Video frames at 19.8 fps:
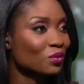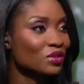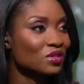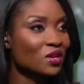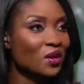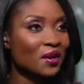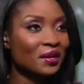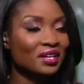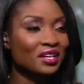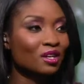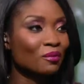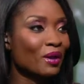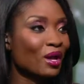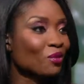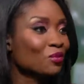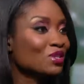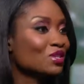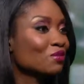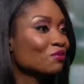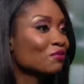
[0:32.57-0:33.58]
was talking about
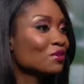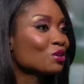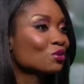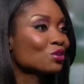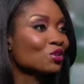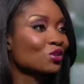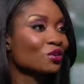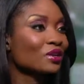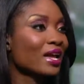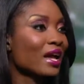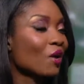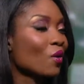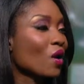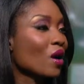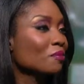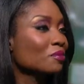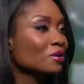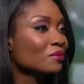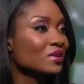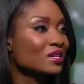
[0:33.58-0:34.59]
was the future and how
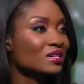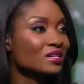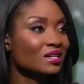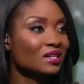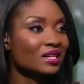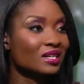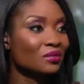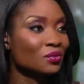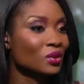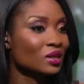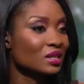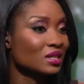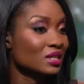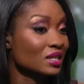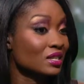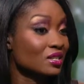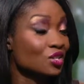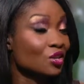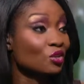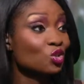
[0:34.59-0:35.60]
optimistic he was.
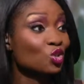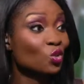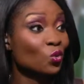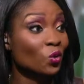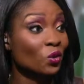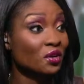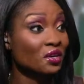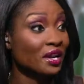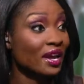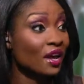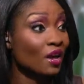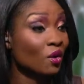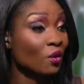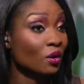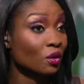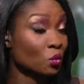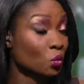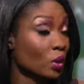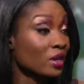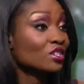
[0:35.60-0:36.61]
He's on tour now,
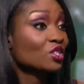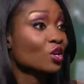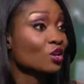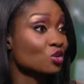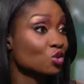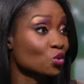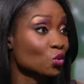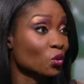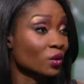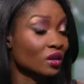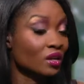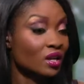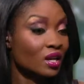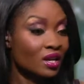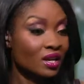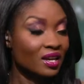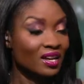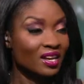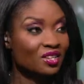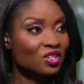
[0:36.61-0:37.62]
or was on tour
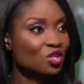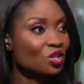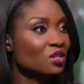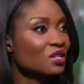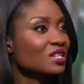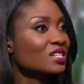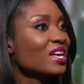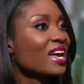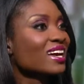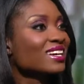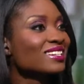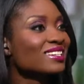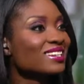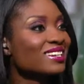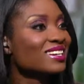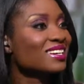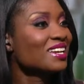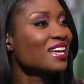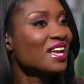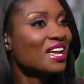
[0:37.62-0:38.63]
until this
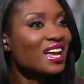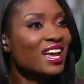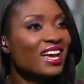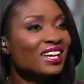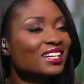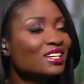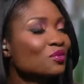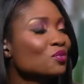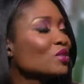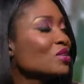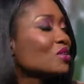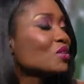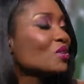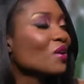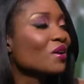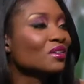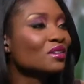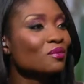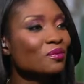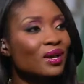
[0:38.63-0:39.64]
accident. And he just
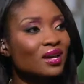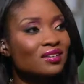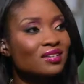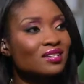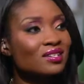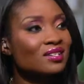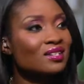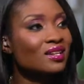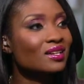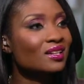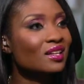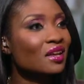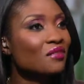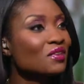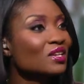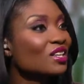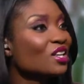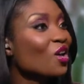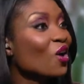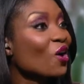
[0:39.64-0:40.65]
talked about just
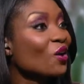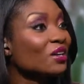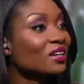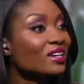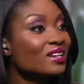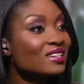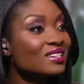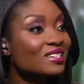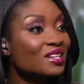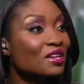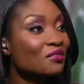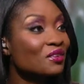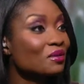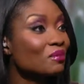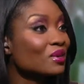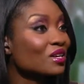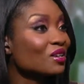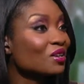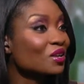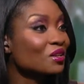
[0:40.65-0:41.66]
loving the audience, loving
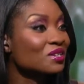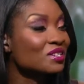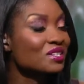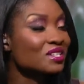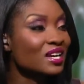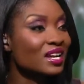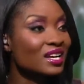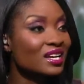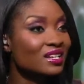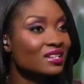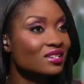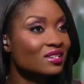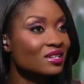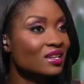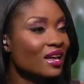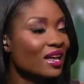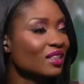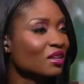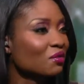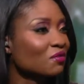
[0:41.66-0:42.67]
being on stage,
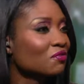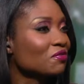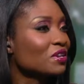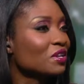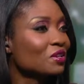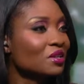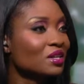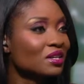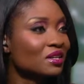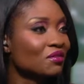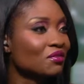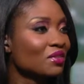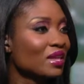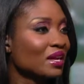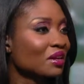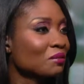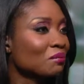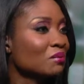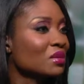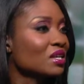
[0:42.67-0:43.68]
the feeling of
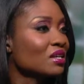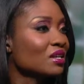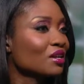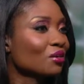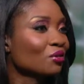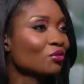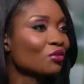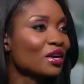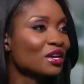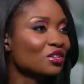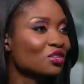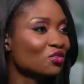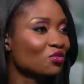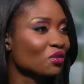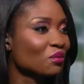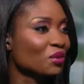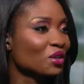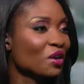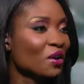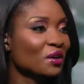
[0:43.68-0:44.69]
that immediate rush
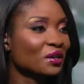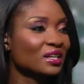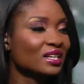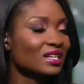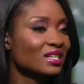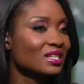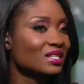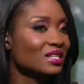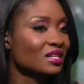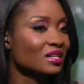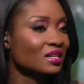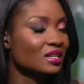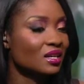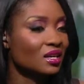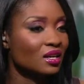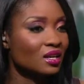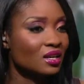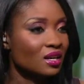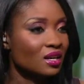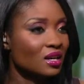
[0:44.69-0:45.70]
from the audience. And
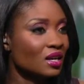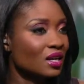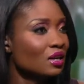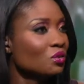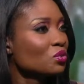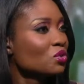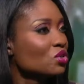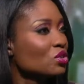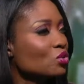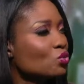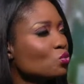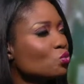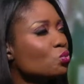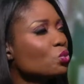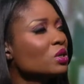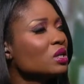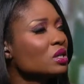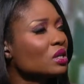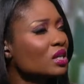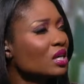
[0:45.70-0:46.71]
he was just
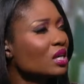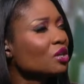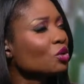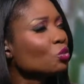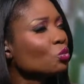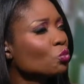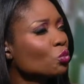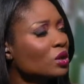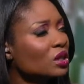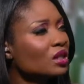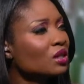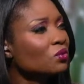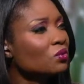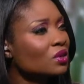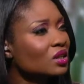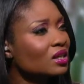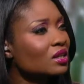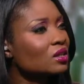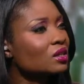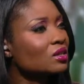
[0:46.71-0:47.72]
really in a really,
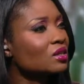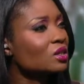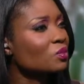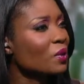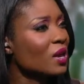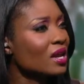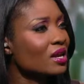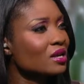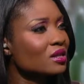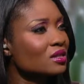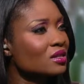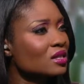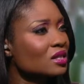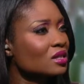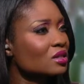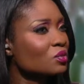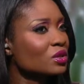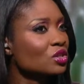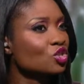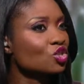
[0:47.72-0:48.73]
really good space.
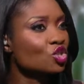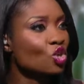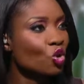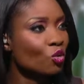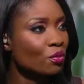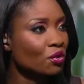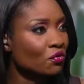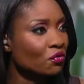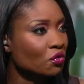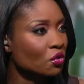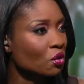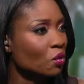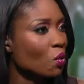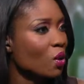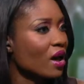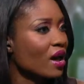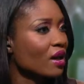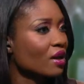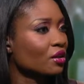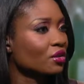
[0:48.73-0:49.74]
He's been sober for a
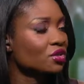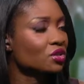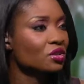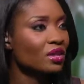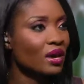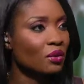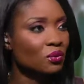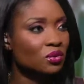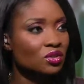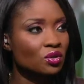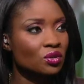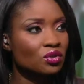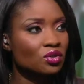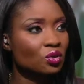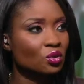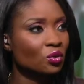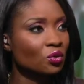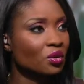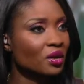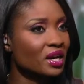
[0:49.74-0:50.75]
while, so that was
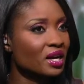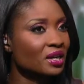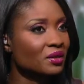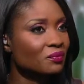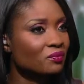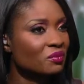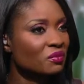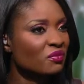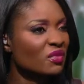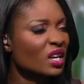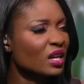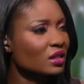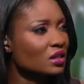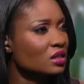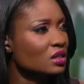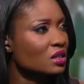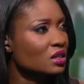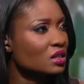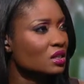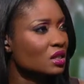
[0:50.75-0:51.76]
also great. And
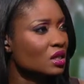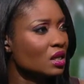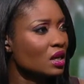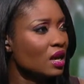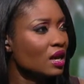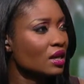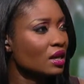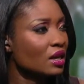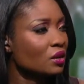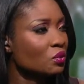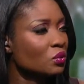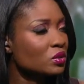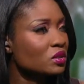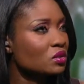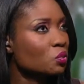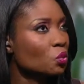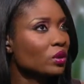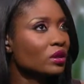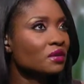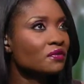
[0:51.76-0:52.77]
just, it
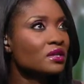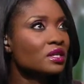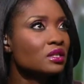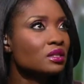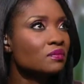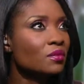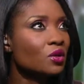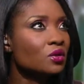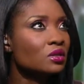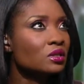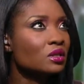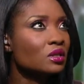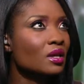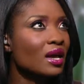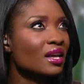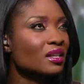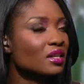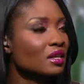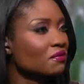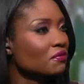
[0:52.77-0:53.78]
was one of his most,
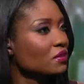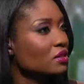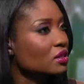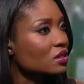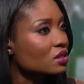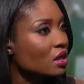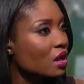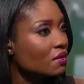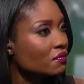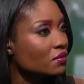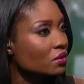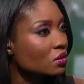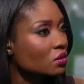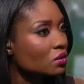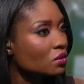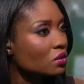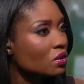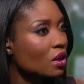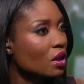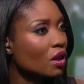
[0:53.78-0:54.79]
I think,
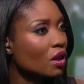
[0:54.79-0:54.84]
philosophical,